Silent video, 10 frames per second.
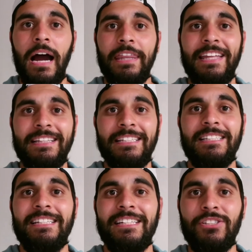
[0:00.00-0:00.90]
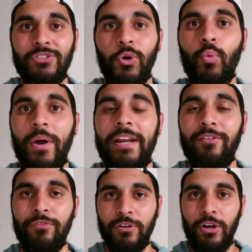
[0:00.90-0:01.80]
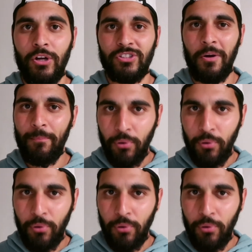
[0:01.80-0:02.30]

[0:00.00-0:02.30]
I think Disney is still waiting for some